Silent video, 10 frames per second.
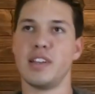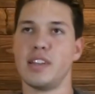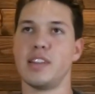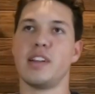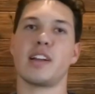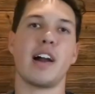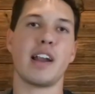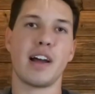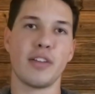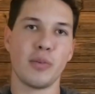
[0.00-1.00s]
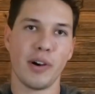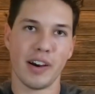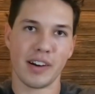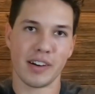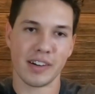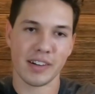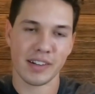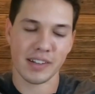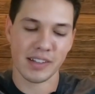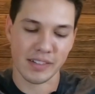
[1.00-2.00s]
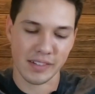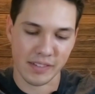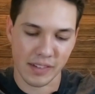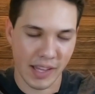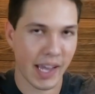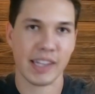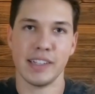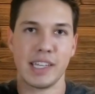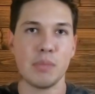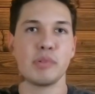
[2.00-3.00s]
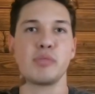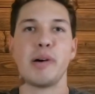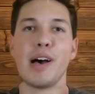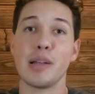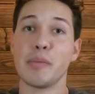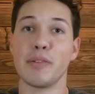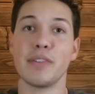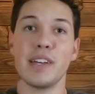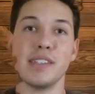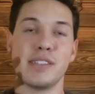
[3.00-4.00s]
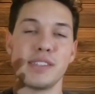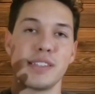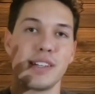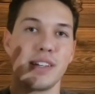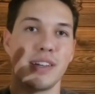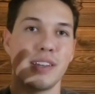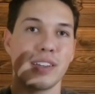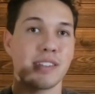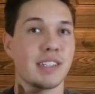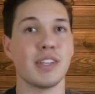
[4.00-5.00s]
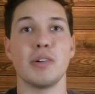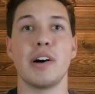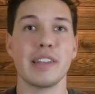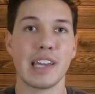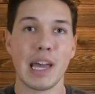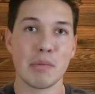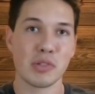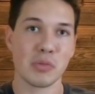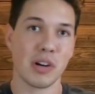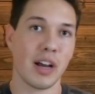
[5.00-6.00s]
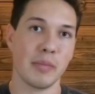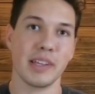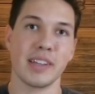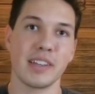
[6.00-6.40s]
Then I got out of the water. I had to keep a smile on my face because I knew all the cameras were on me.